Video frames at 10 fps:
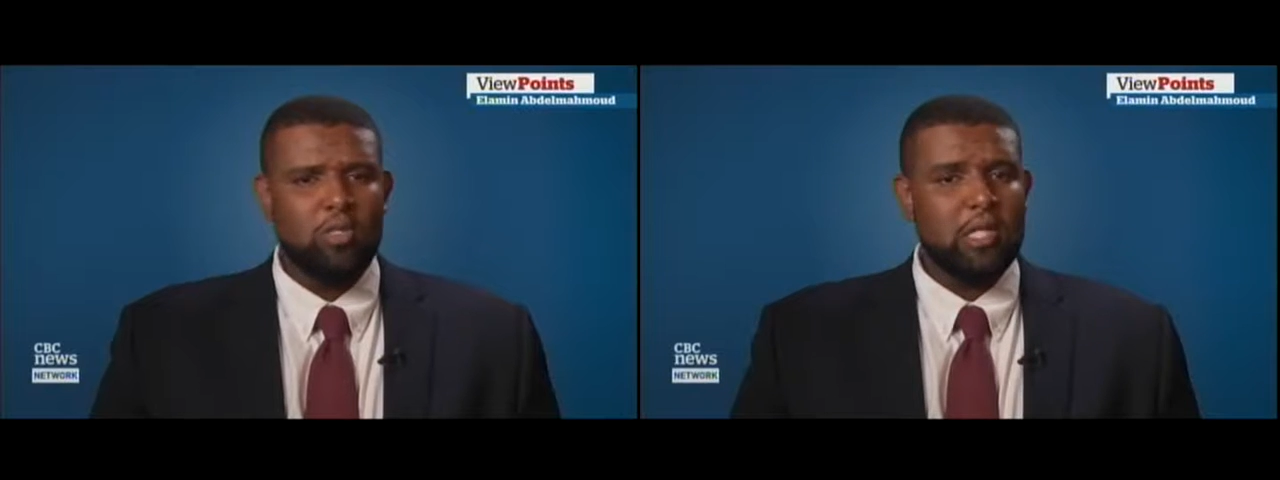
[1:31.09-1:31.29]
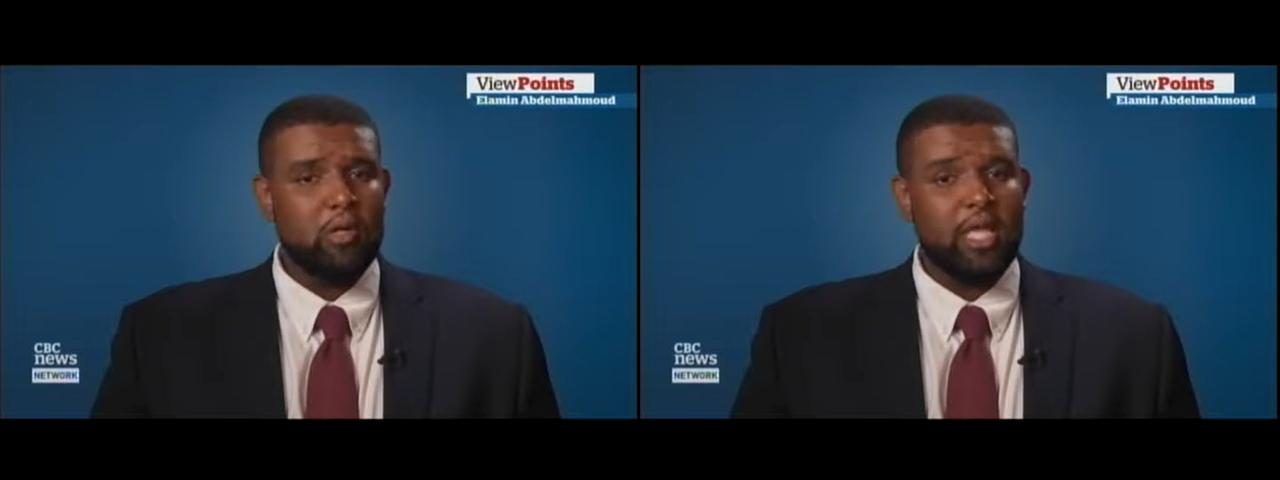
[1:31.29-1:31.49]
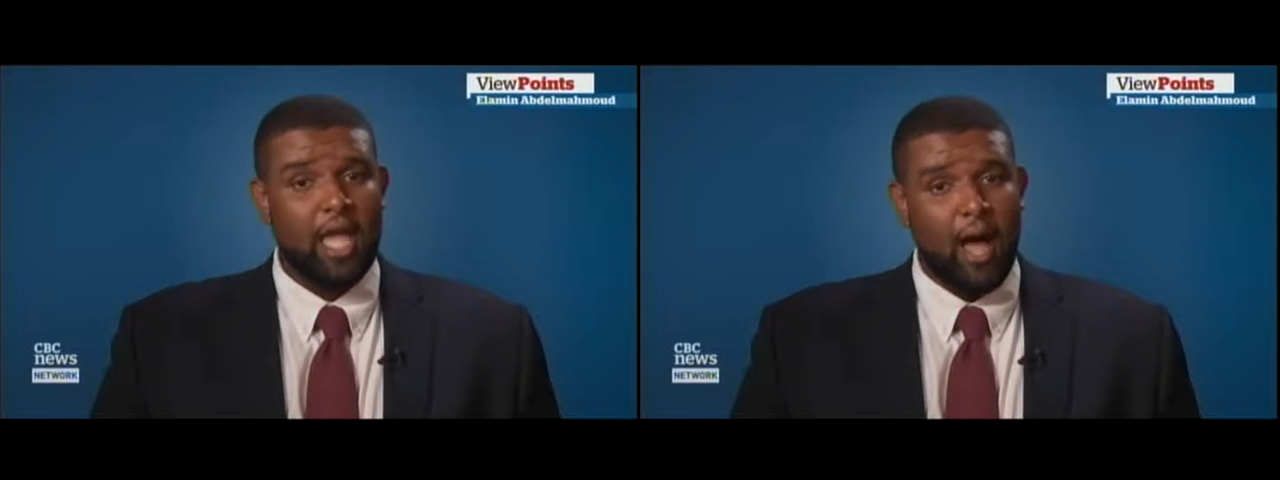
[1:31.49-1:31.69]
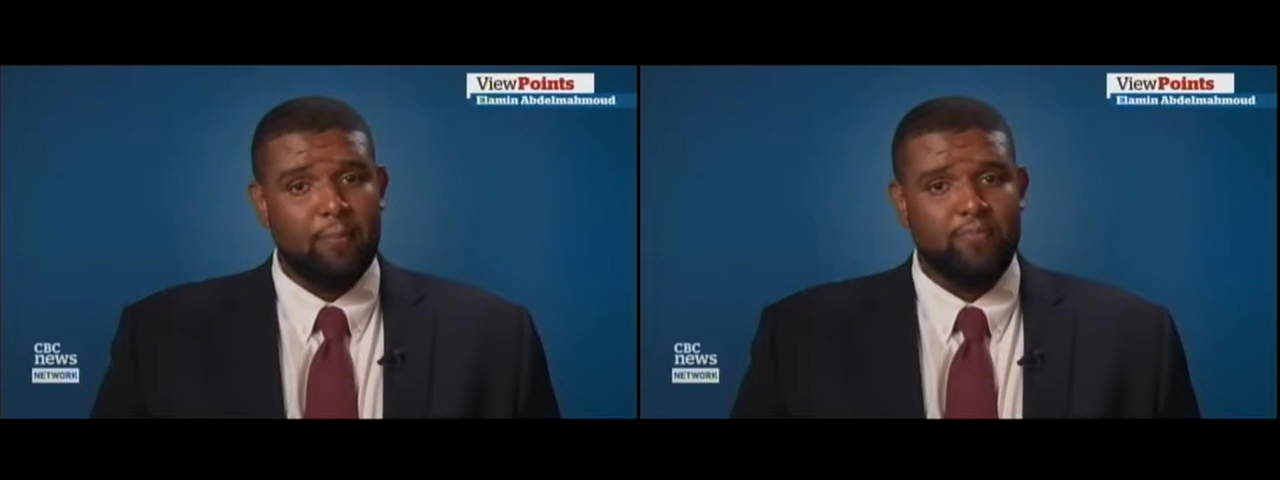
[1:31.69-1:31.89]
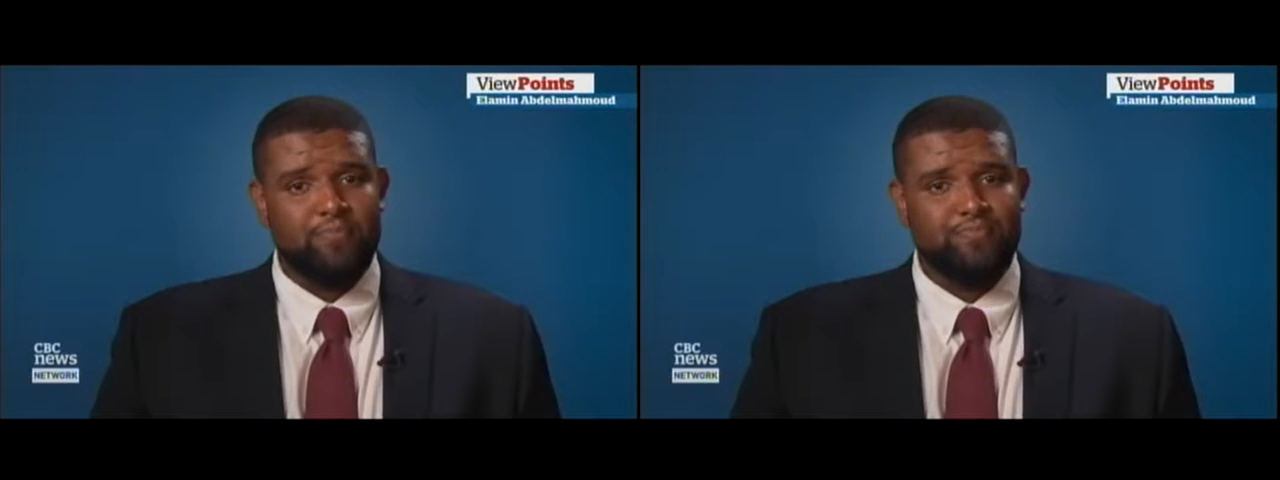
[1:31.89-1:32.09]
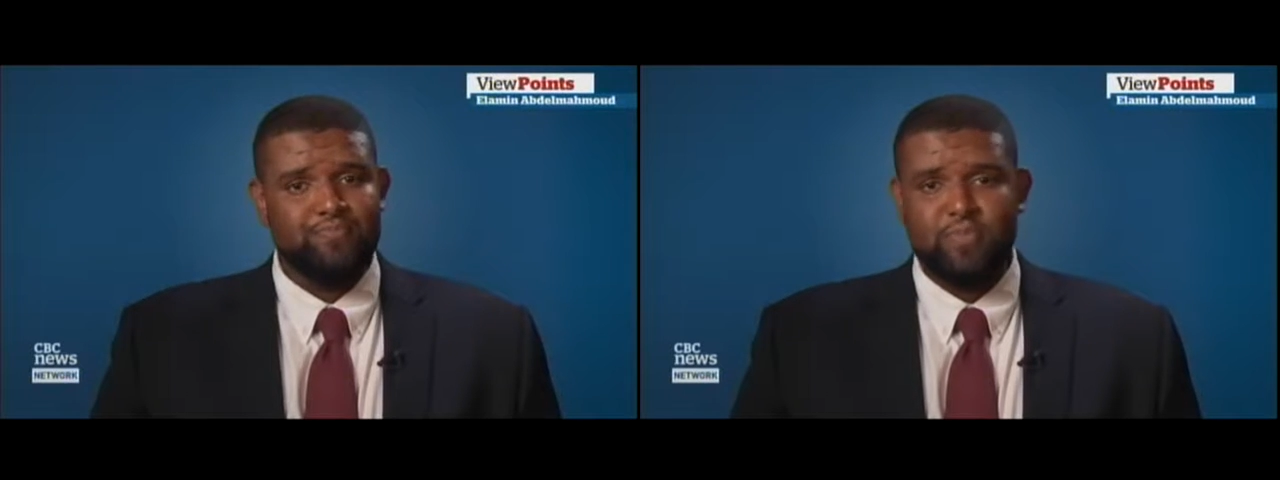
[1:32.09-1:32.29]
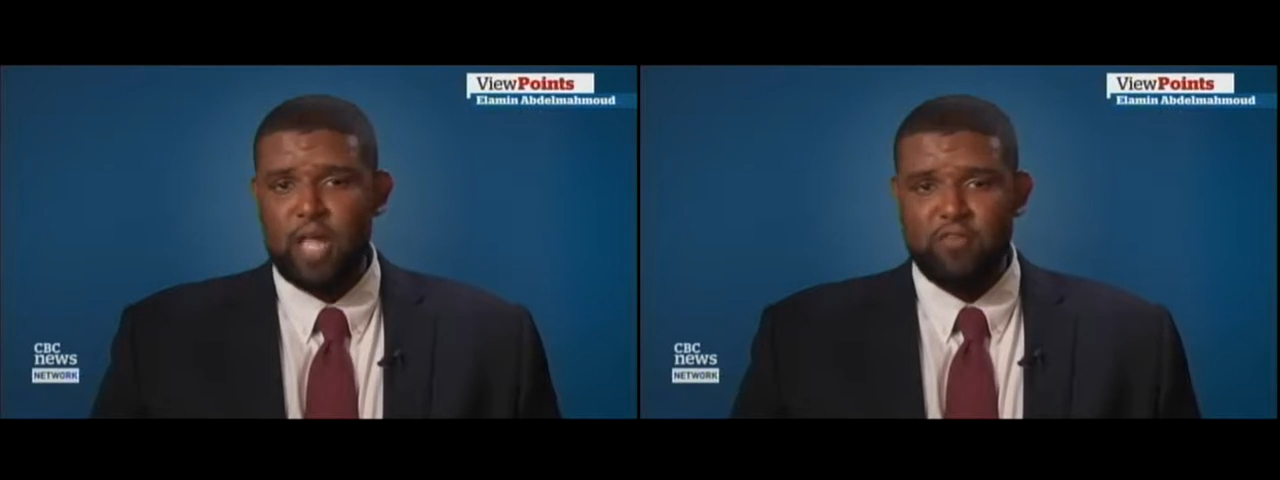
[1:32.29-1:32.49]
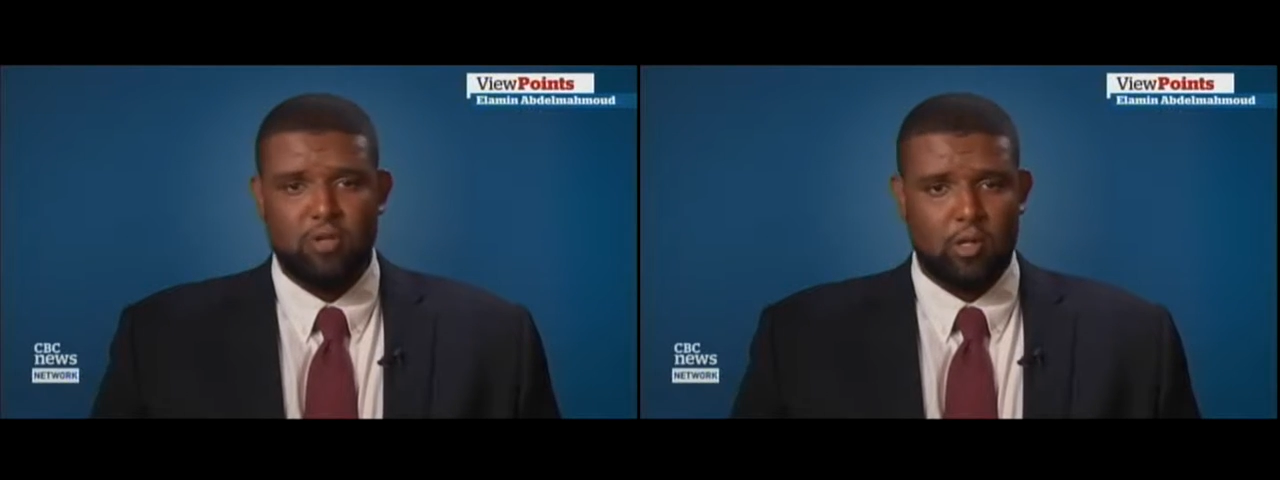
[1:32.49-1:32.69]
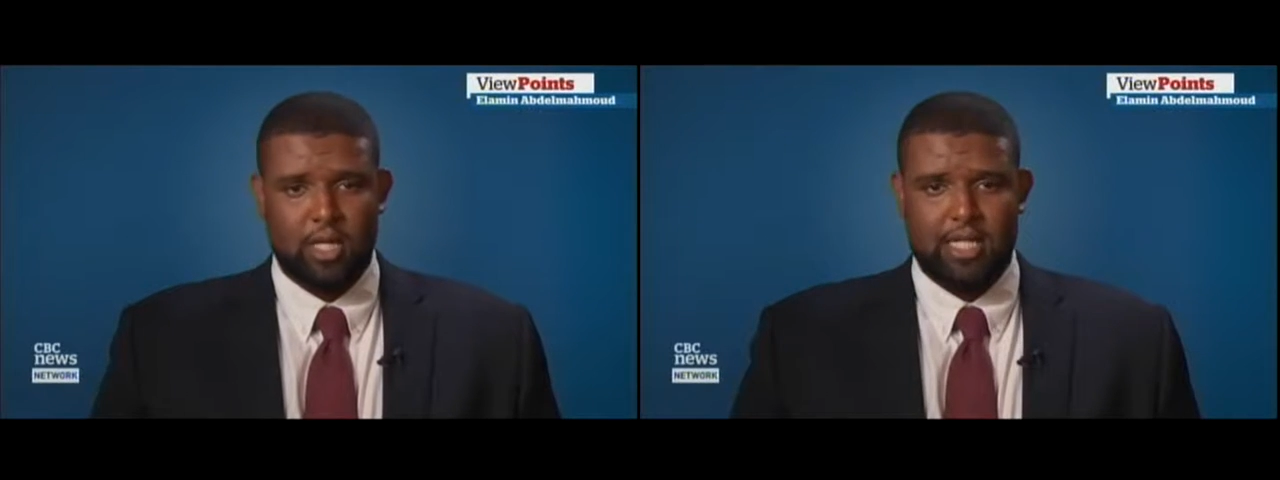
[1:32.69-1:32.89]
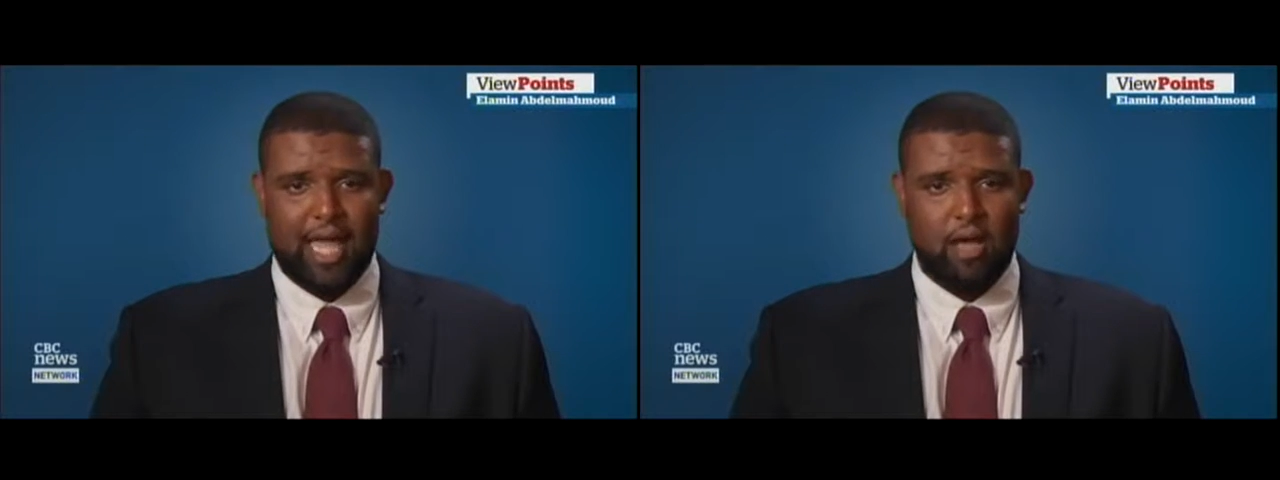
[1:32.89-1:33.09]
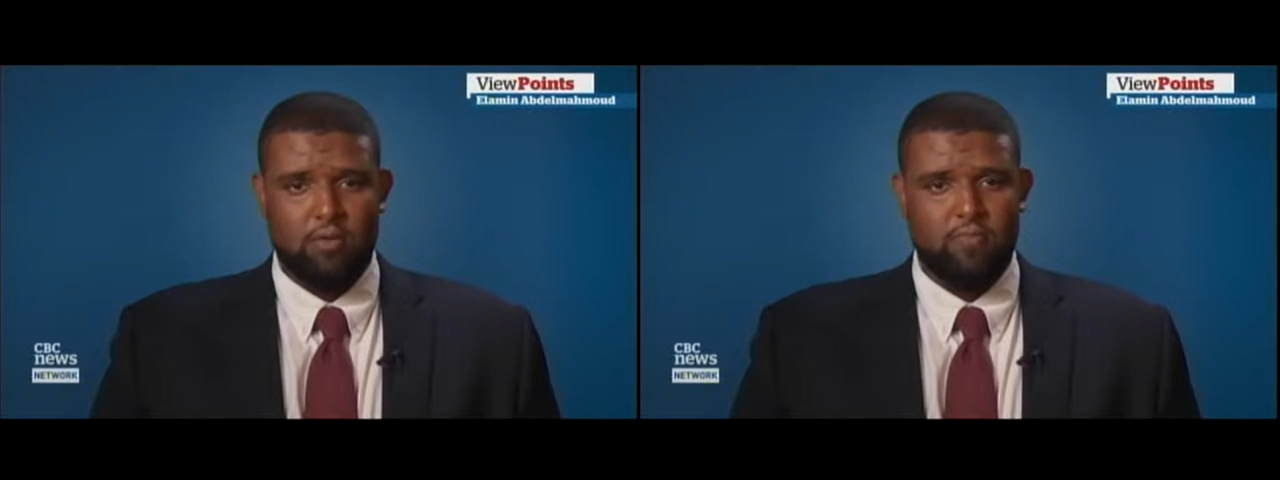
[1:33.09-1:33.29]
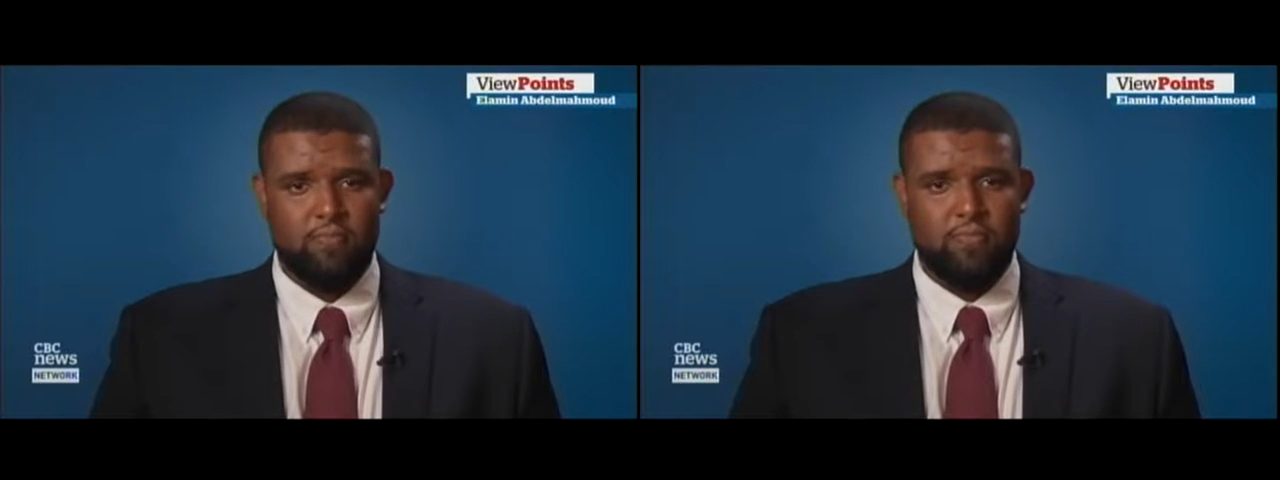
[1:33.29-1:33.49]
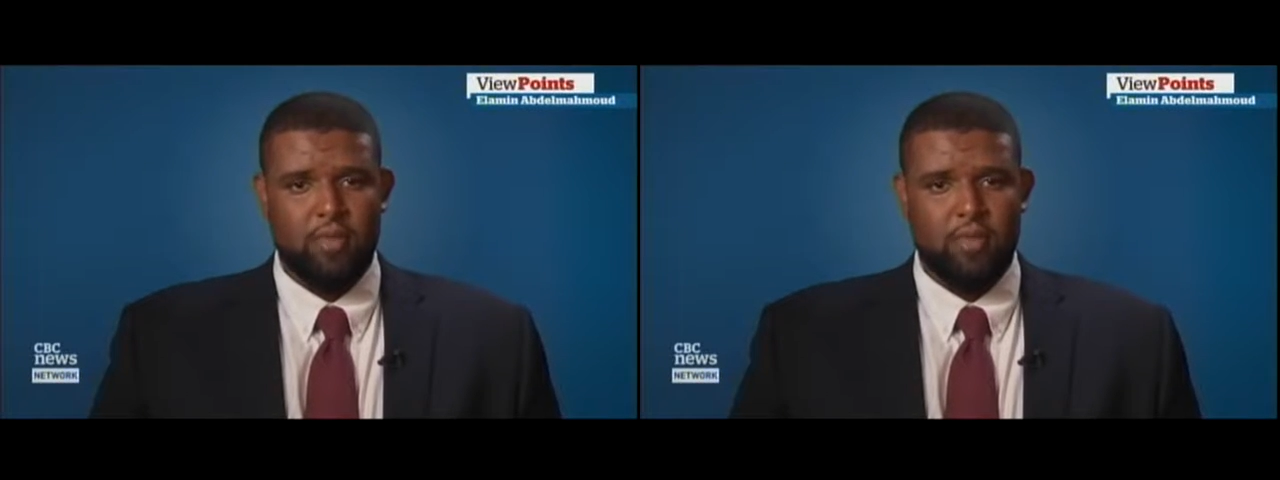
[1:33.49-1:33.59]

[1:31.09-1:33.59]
only looking up, never looking down.